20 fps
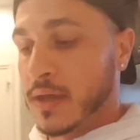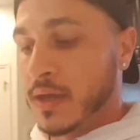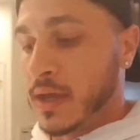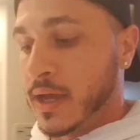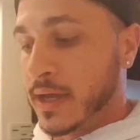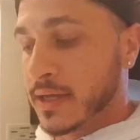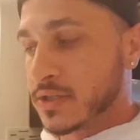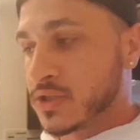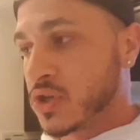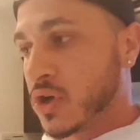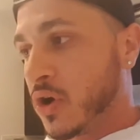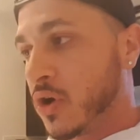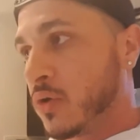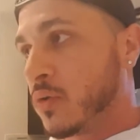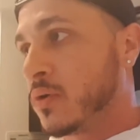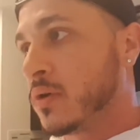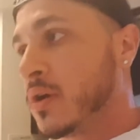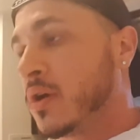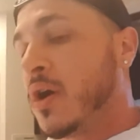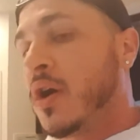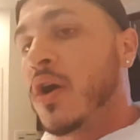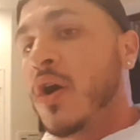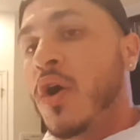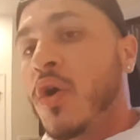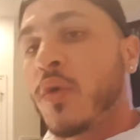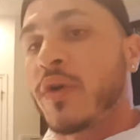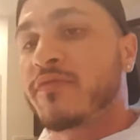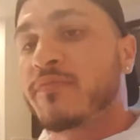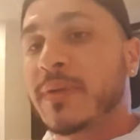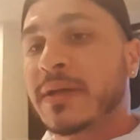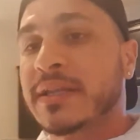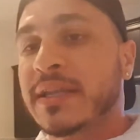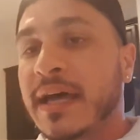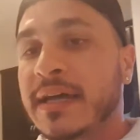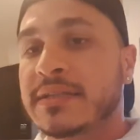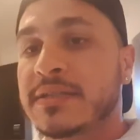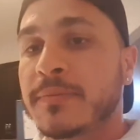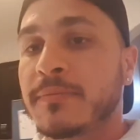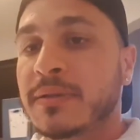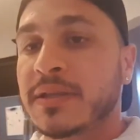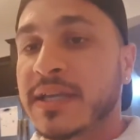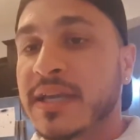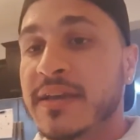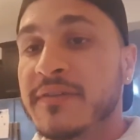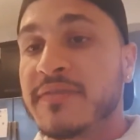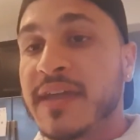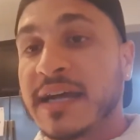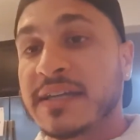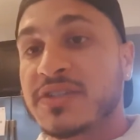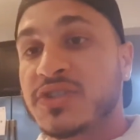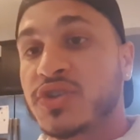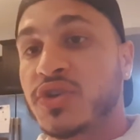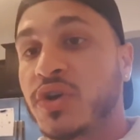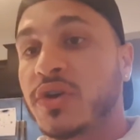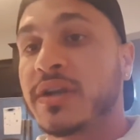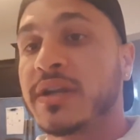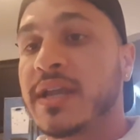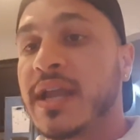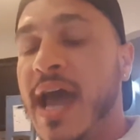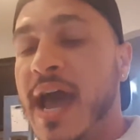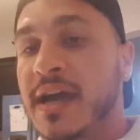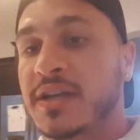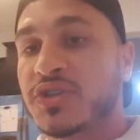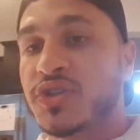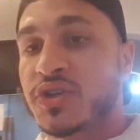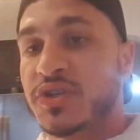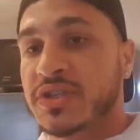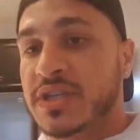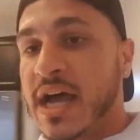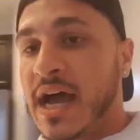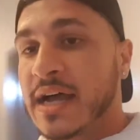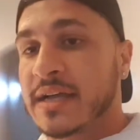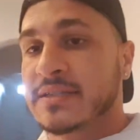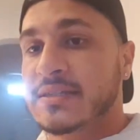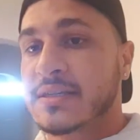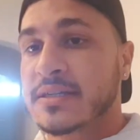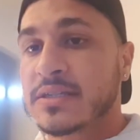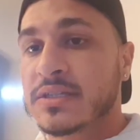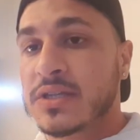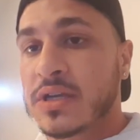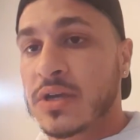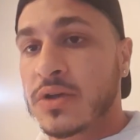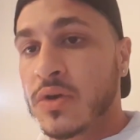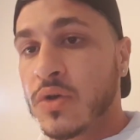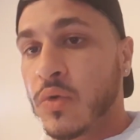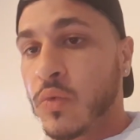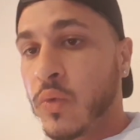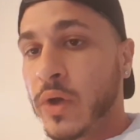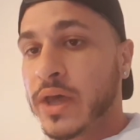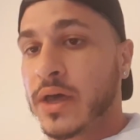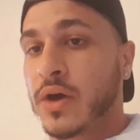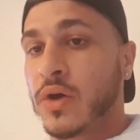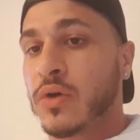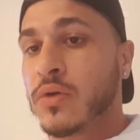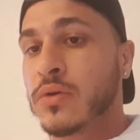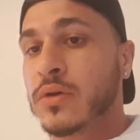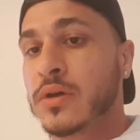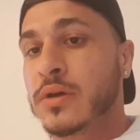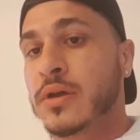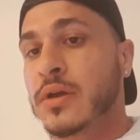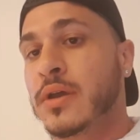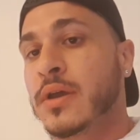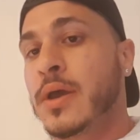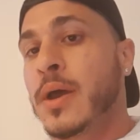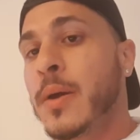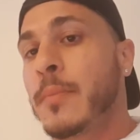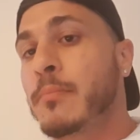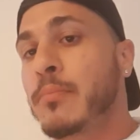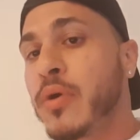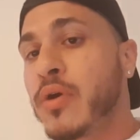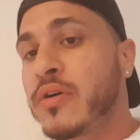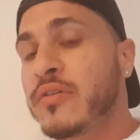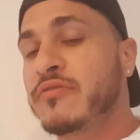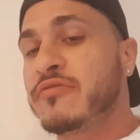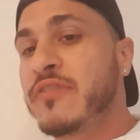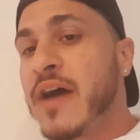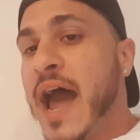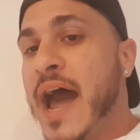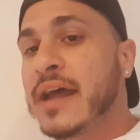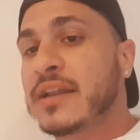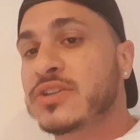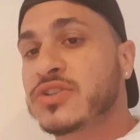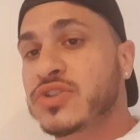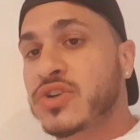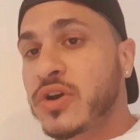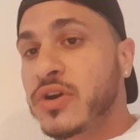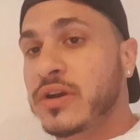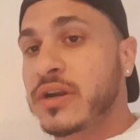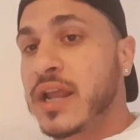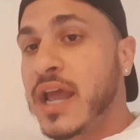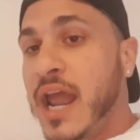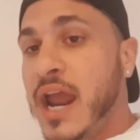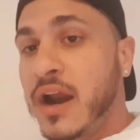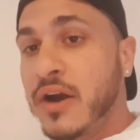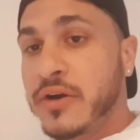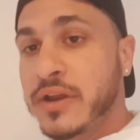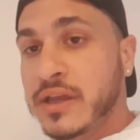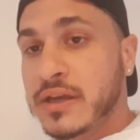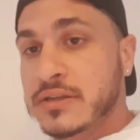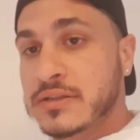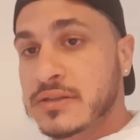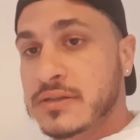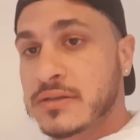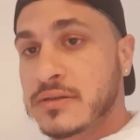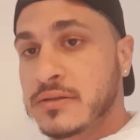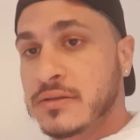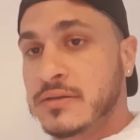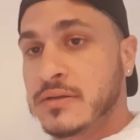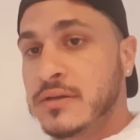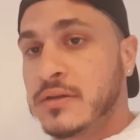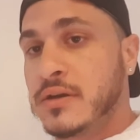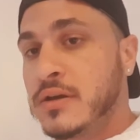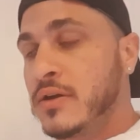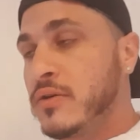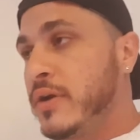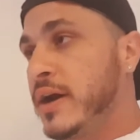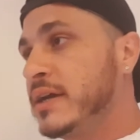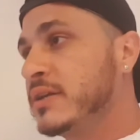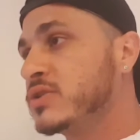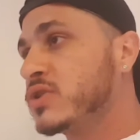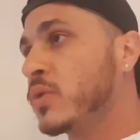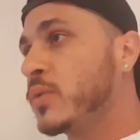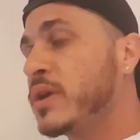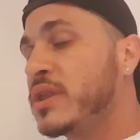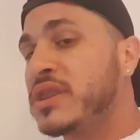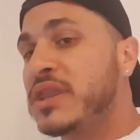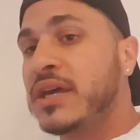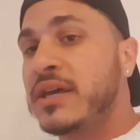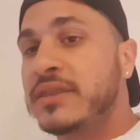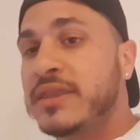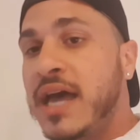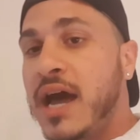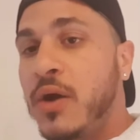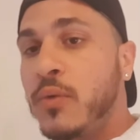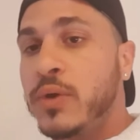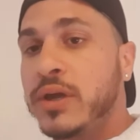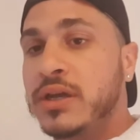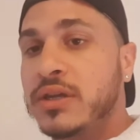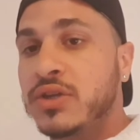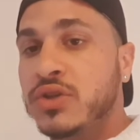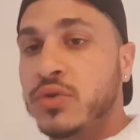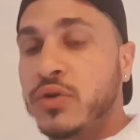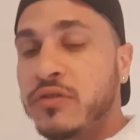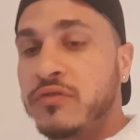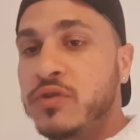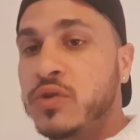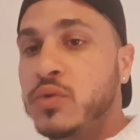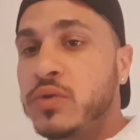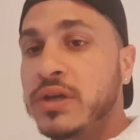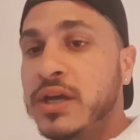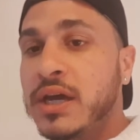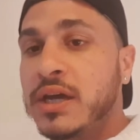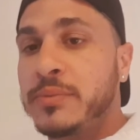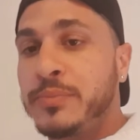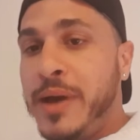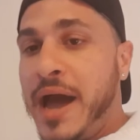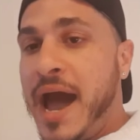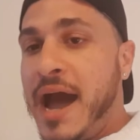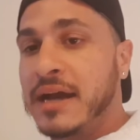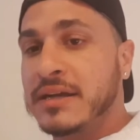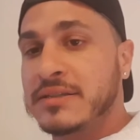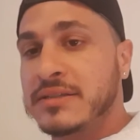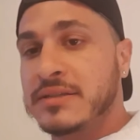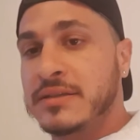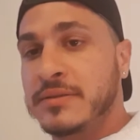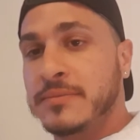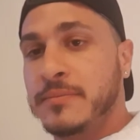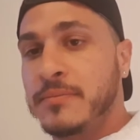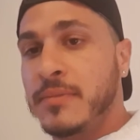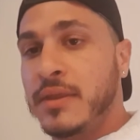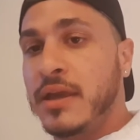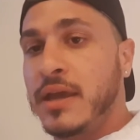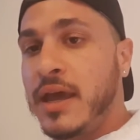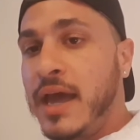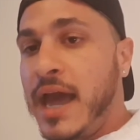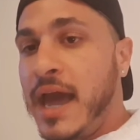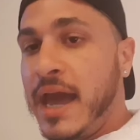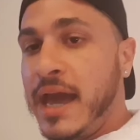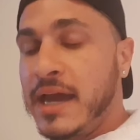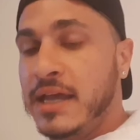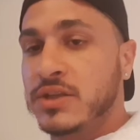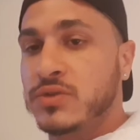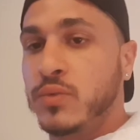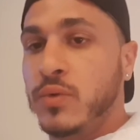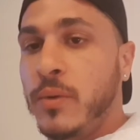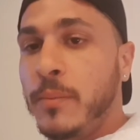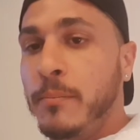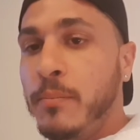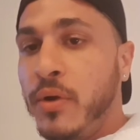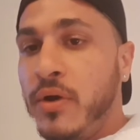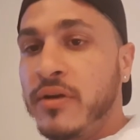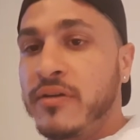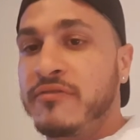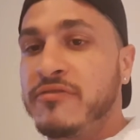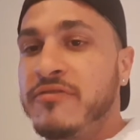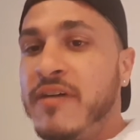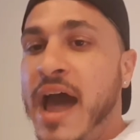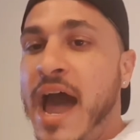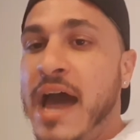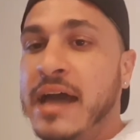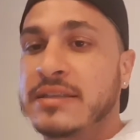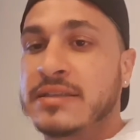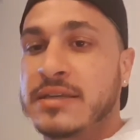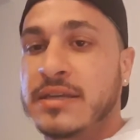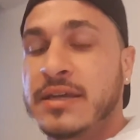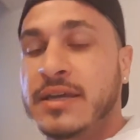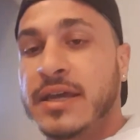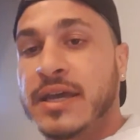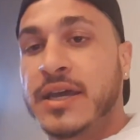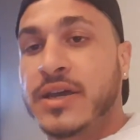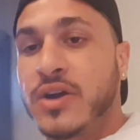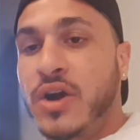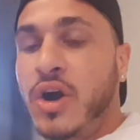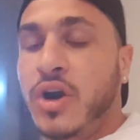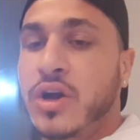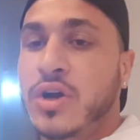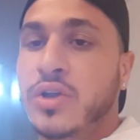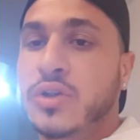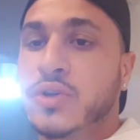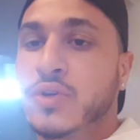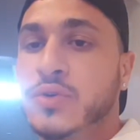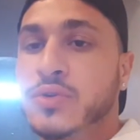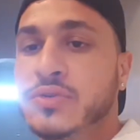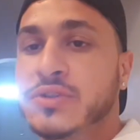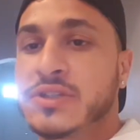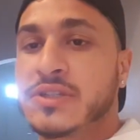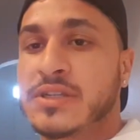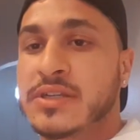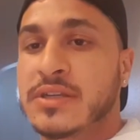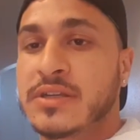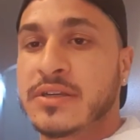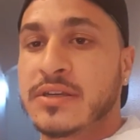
And so we've been led to believe that certain exercises will burn fat in certain areas. Right? So we think that we can do a few kickbacks and we'll burn fat in our glutes,